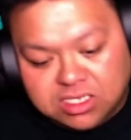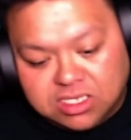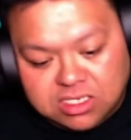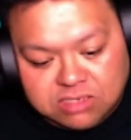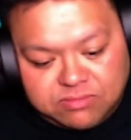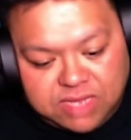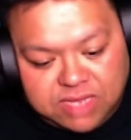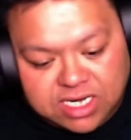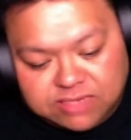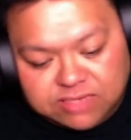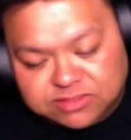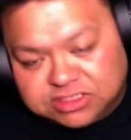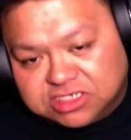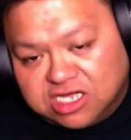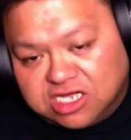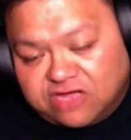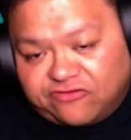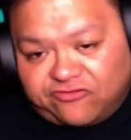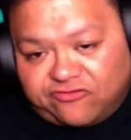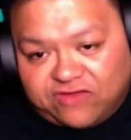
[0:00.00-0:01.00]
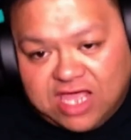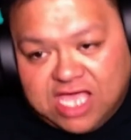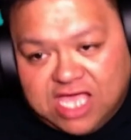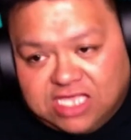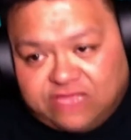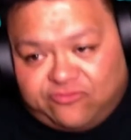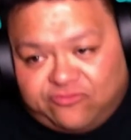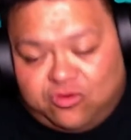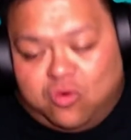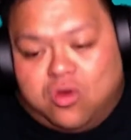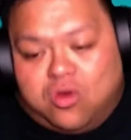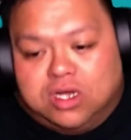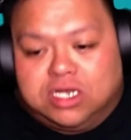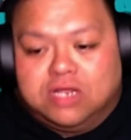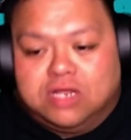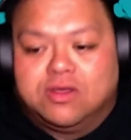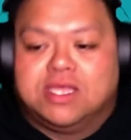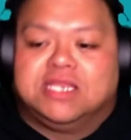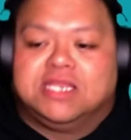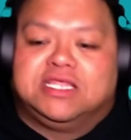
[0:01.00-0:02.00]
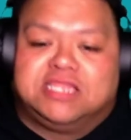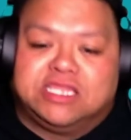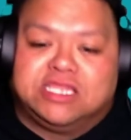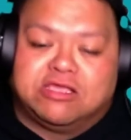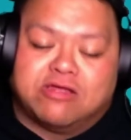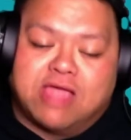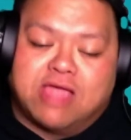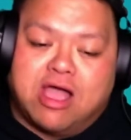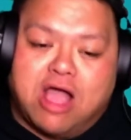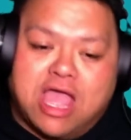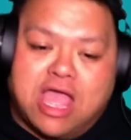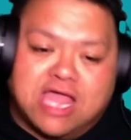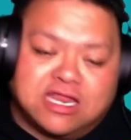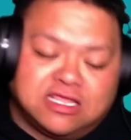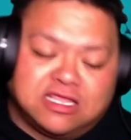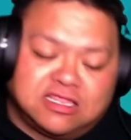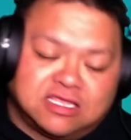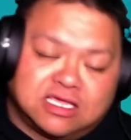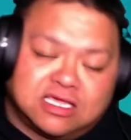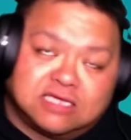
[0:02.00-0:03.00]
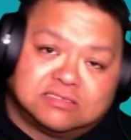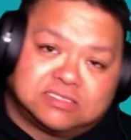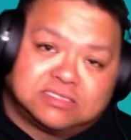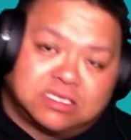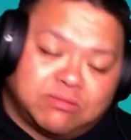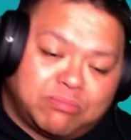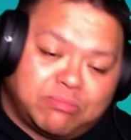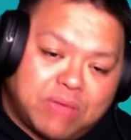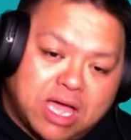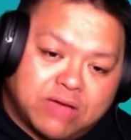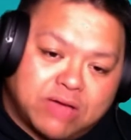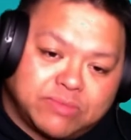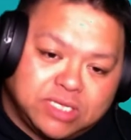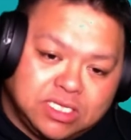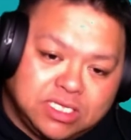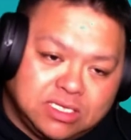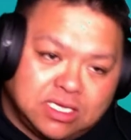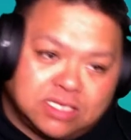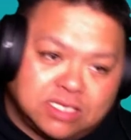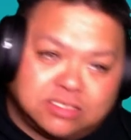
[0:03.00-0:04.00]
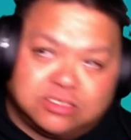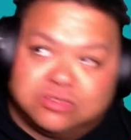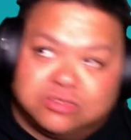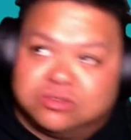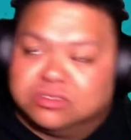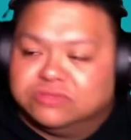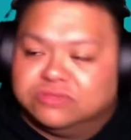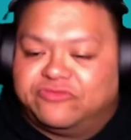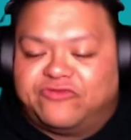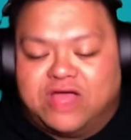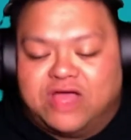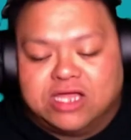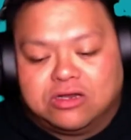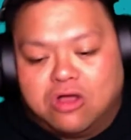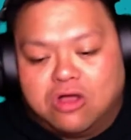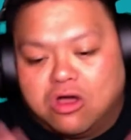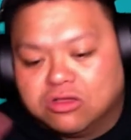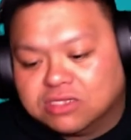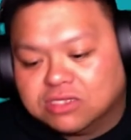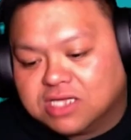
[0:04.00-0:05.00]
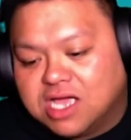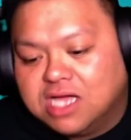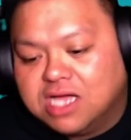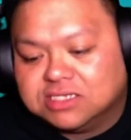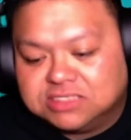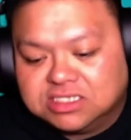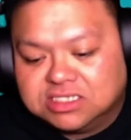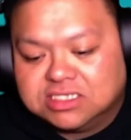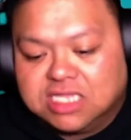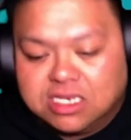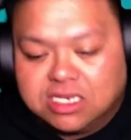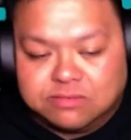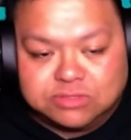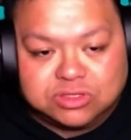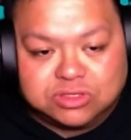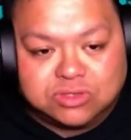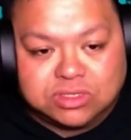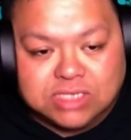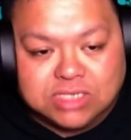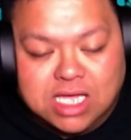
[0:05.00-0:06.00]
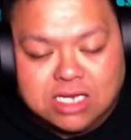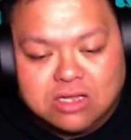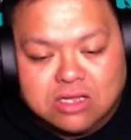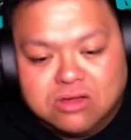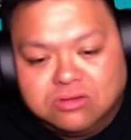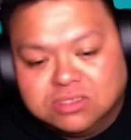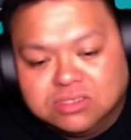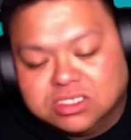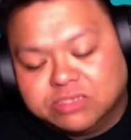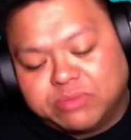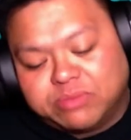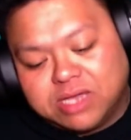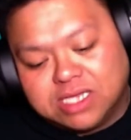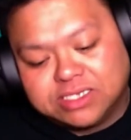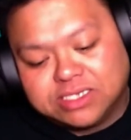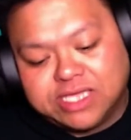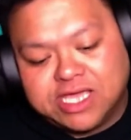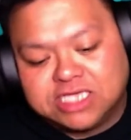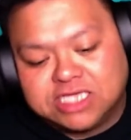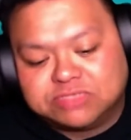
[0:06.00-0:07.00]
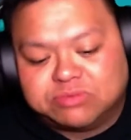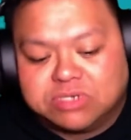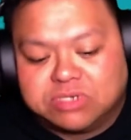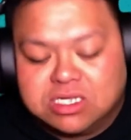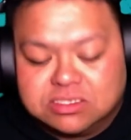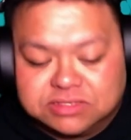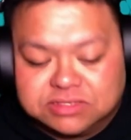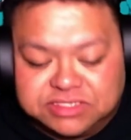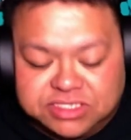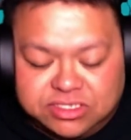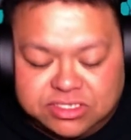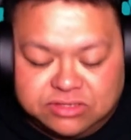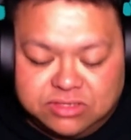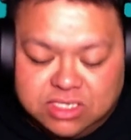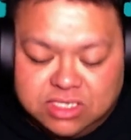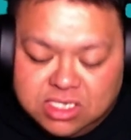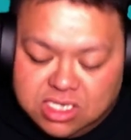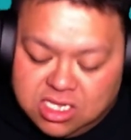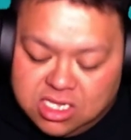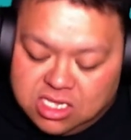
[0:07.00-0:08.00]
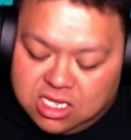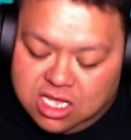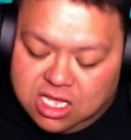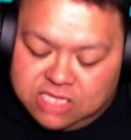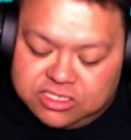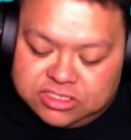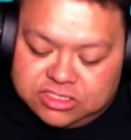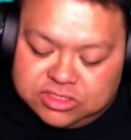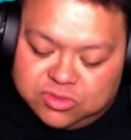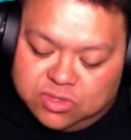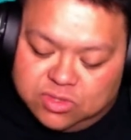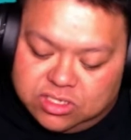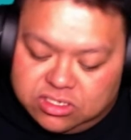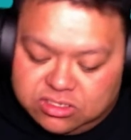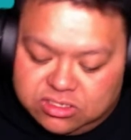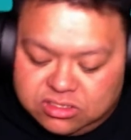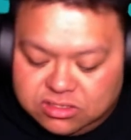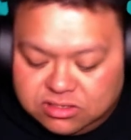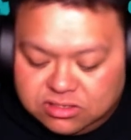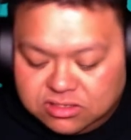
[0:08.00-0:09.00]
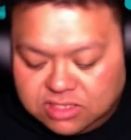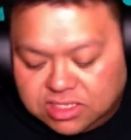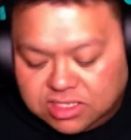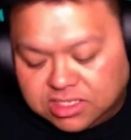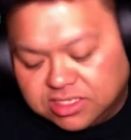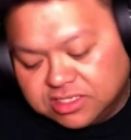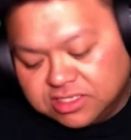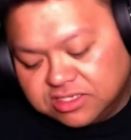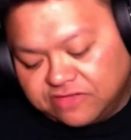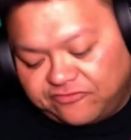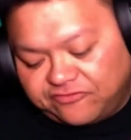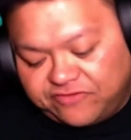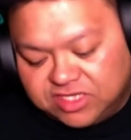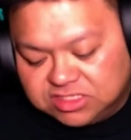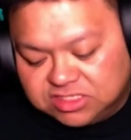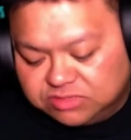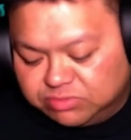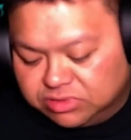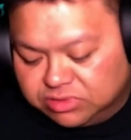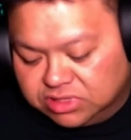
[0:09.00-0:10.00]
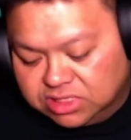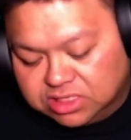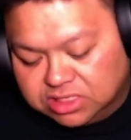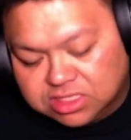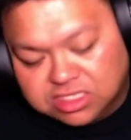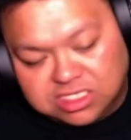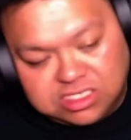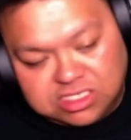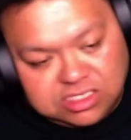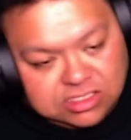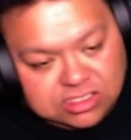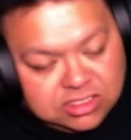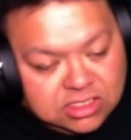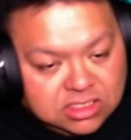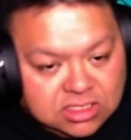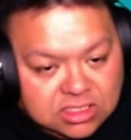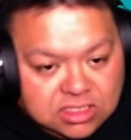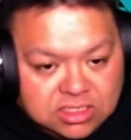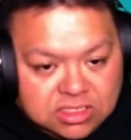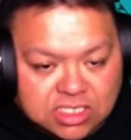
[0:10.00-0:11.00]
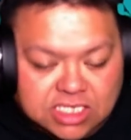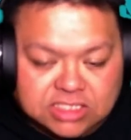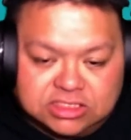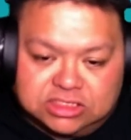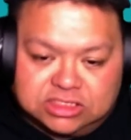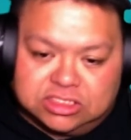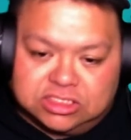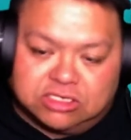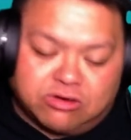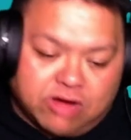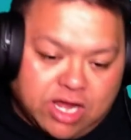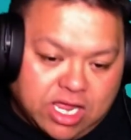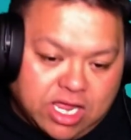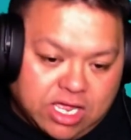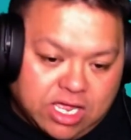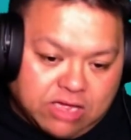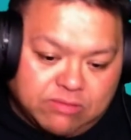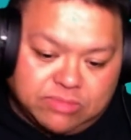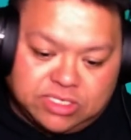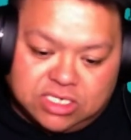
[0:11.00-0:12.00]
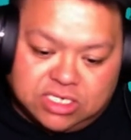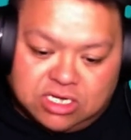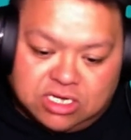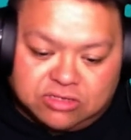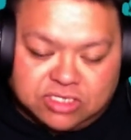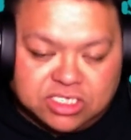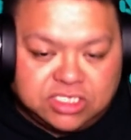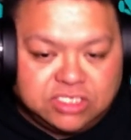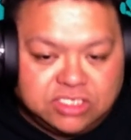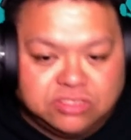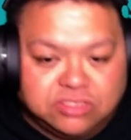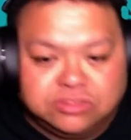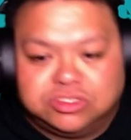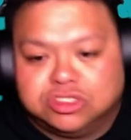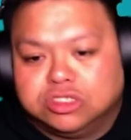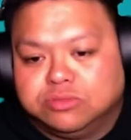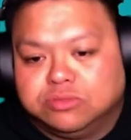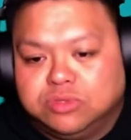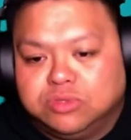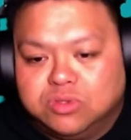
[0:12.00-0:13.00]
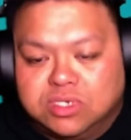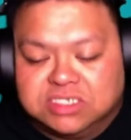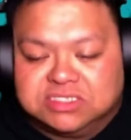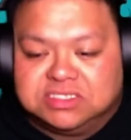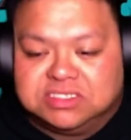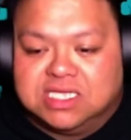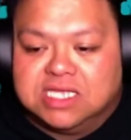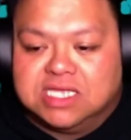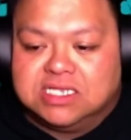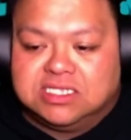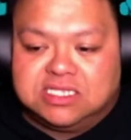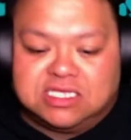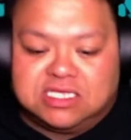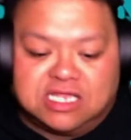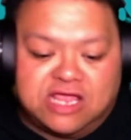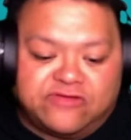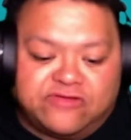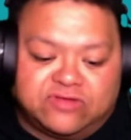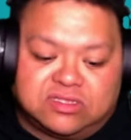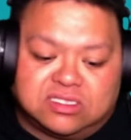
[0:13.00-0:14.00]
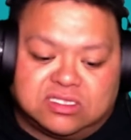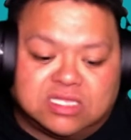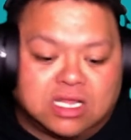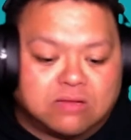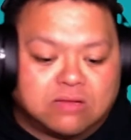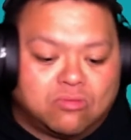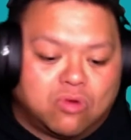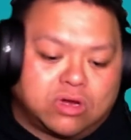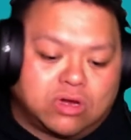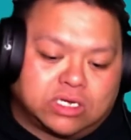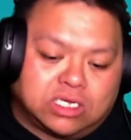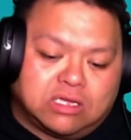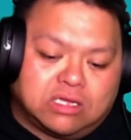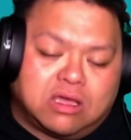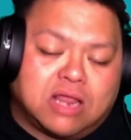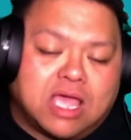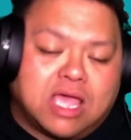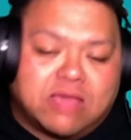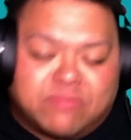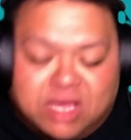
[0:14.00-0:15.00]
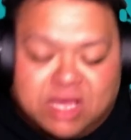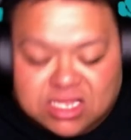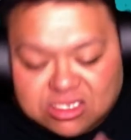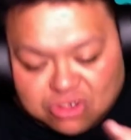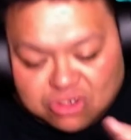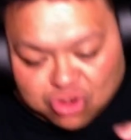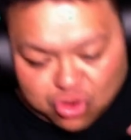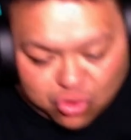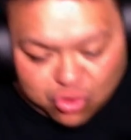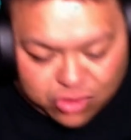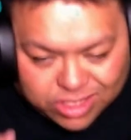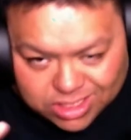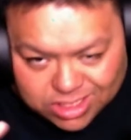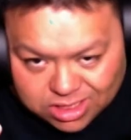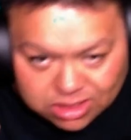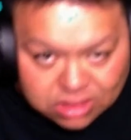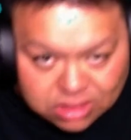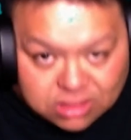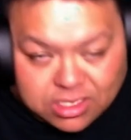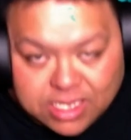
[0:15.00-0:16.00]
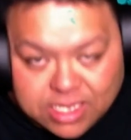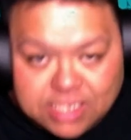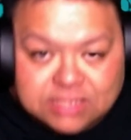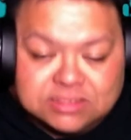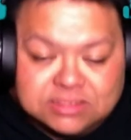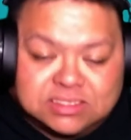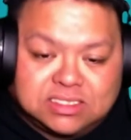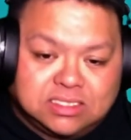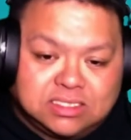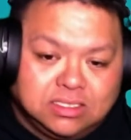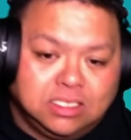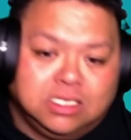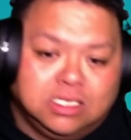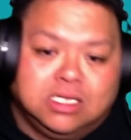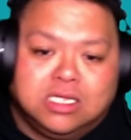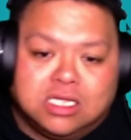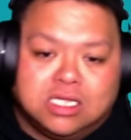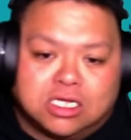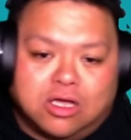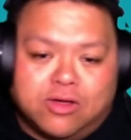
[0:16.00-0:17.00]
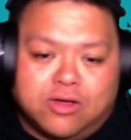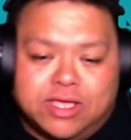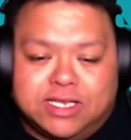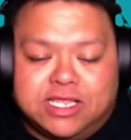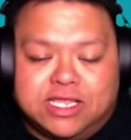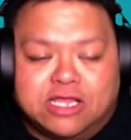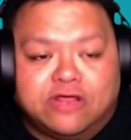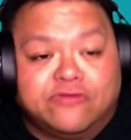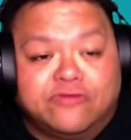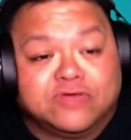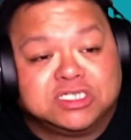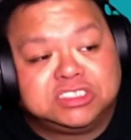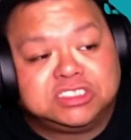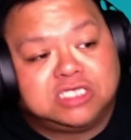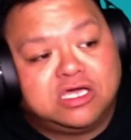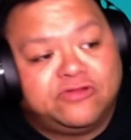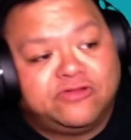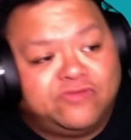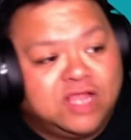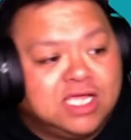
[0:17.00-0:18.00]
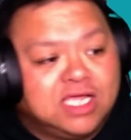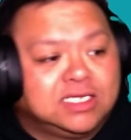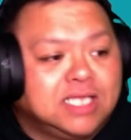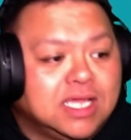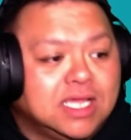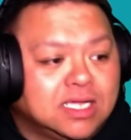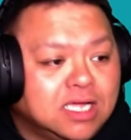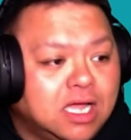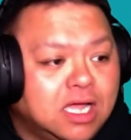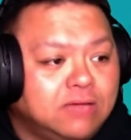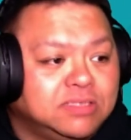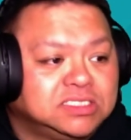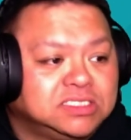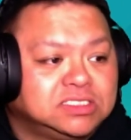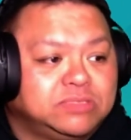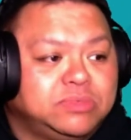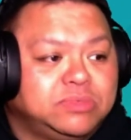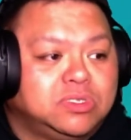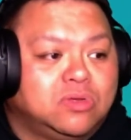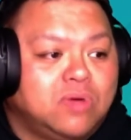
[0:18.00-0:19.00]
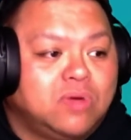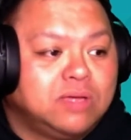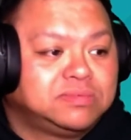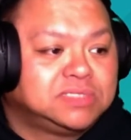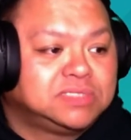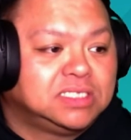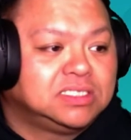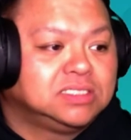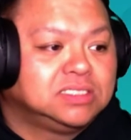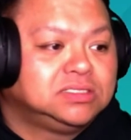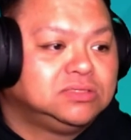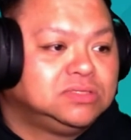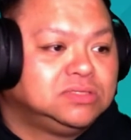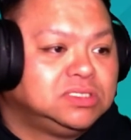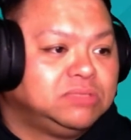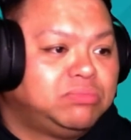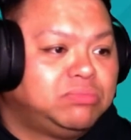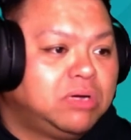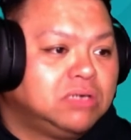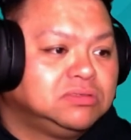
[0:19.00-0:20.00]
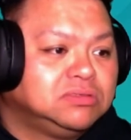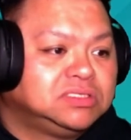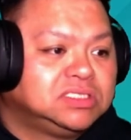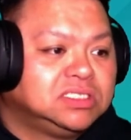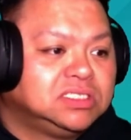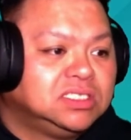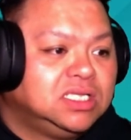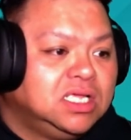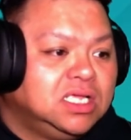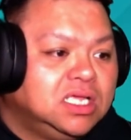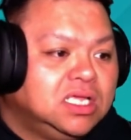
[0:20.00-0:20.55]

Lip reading: My name is Sean Flac. If you want to know anything or anything else about me, and you can find all the content that I'm doing, not only the podcast, but also the Twitter, the Facebook, the Instagram, the YouTube. You want to see anything and everything that I'm working on, have my little greedy little hands in, go ahead and head over to SeanFlac.com. That's going to be the website that you see posted.